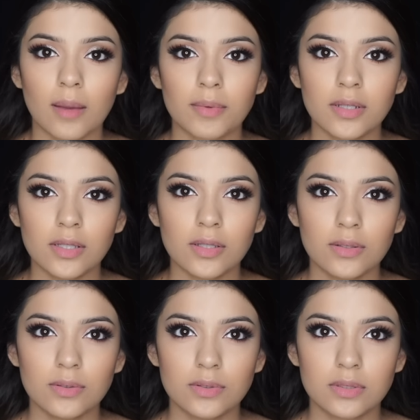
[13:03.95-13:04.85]
I'm gonna
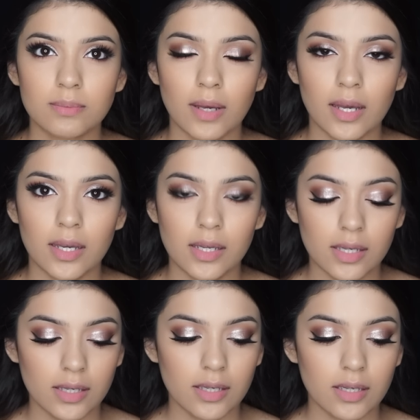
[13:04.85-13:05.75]
use
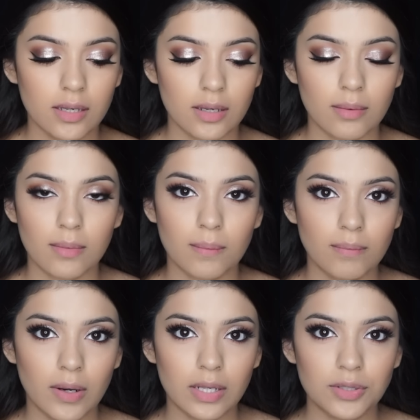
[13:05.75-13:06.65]
my
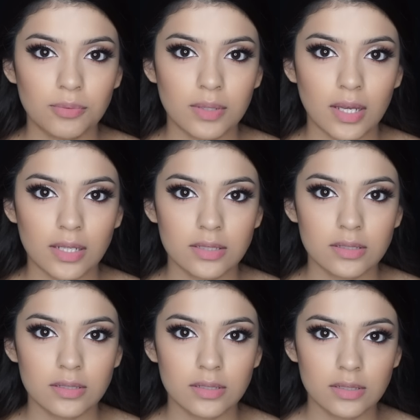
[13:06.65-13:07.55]
Mary
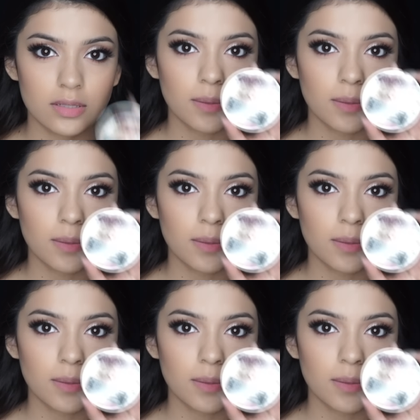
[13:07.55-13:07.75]
Luminizer